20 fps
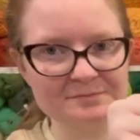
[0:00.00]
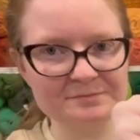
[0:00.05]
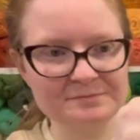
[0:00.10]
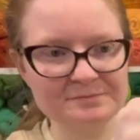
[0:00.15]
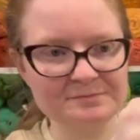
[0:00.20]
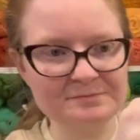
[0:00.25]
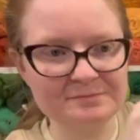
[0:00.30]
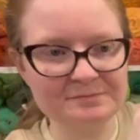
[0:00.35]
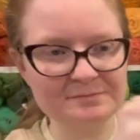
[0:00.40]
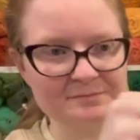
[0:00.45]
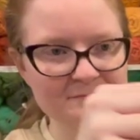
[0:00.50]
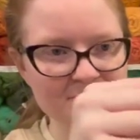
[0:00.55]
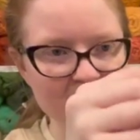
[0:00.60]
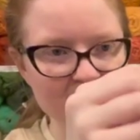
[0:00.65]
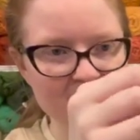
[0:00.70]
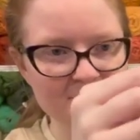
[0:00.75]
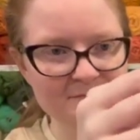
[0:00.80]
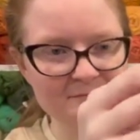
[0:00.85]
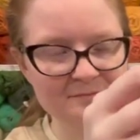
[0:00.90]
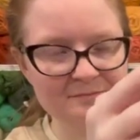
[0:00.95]

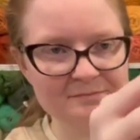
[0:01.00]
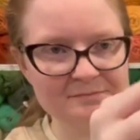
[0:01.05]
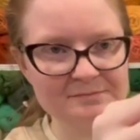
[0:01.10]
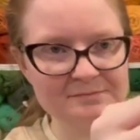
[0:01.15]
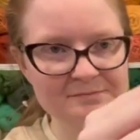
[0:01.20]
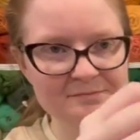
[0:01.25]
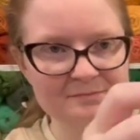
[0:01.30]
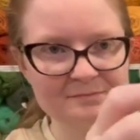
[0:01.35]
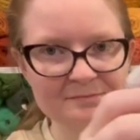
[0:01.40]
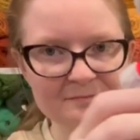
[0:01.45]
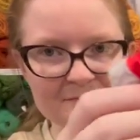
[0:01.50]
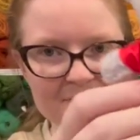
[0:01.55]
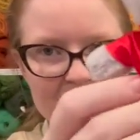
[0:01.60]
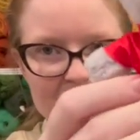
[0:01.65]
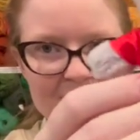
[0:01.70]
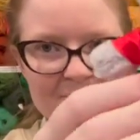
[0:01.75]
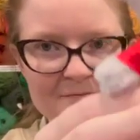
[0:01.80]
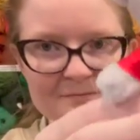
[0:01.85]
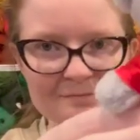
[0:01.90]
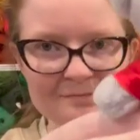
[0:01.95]

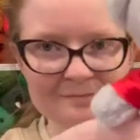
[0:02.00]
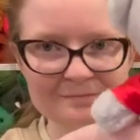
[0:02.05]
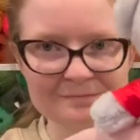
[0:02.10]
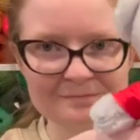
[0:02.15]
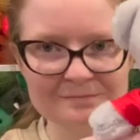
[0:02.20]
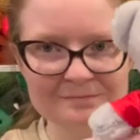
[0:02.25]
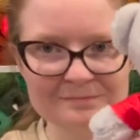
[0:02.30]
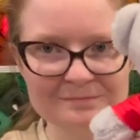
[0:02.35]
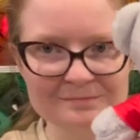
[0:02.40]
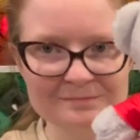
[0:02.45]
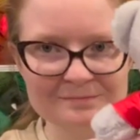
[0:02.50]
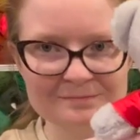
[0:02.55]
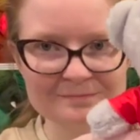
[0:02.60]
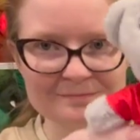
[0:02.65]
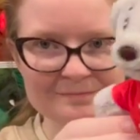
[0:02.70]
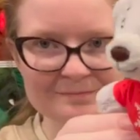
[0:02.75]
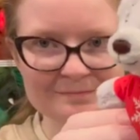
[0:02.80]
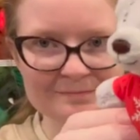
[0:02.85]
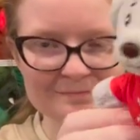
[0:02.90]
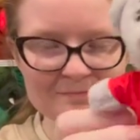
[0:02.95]

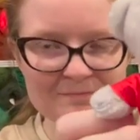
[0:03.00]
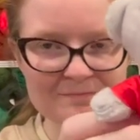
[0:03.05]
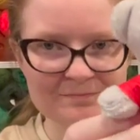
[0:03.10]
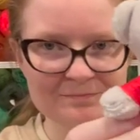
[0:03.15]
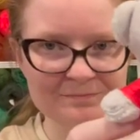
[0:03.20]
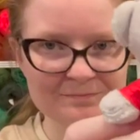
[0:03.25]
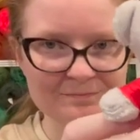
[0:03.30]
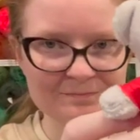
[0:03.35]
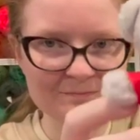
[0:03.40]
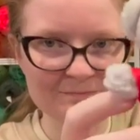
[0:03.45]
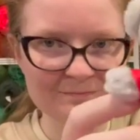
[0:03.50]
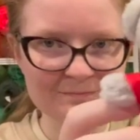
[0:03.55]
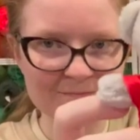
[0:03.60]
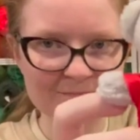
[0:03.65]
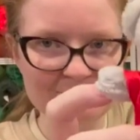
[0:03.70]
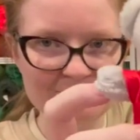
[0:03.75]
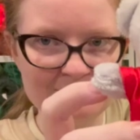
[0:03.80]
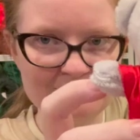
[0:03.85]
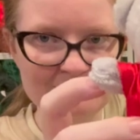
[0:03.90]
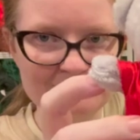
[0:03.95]

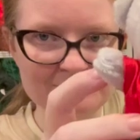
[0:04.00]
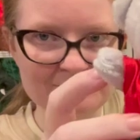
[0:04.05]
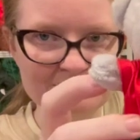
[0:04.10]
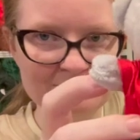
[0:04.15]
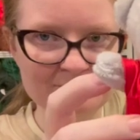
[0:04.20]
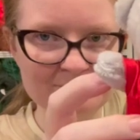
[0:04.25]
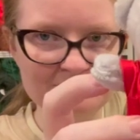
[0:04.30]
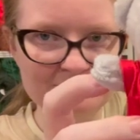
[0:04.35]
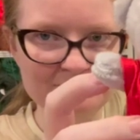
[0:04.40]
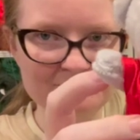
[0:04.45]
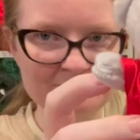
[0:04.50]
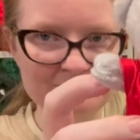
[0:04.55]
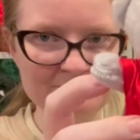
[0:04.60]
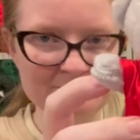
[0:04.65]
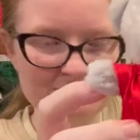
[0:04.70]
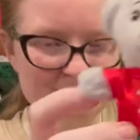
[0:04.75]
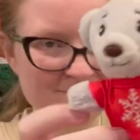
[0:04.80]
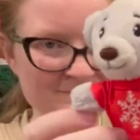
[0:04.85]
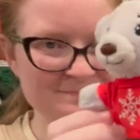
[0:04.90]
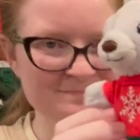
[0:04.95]

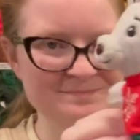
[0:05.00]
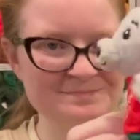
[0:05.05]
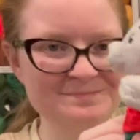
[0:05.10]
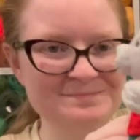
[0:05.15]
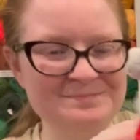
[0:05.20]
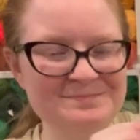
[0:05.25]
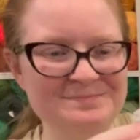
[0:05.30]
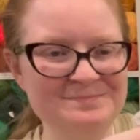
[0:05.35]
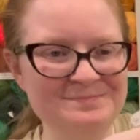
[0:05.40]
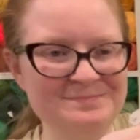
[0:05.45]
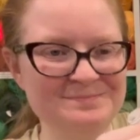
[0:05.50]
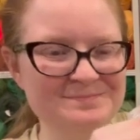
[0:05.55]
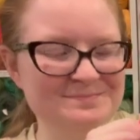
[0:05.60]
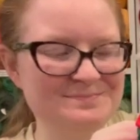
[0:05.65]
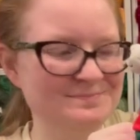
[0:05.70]
(silence)